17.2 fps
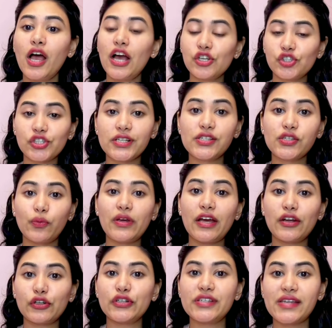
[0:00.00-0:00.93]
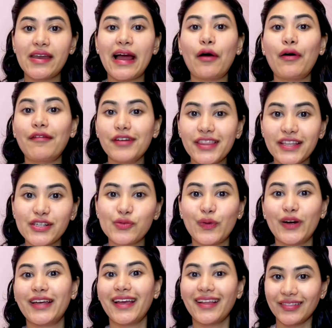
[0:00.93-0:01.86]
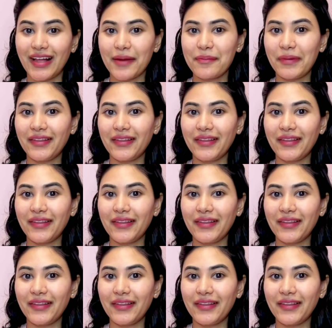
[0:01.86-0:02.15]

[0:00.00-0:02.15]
just so we understand how everything's working line by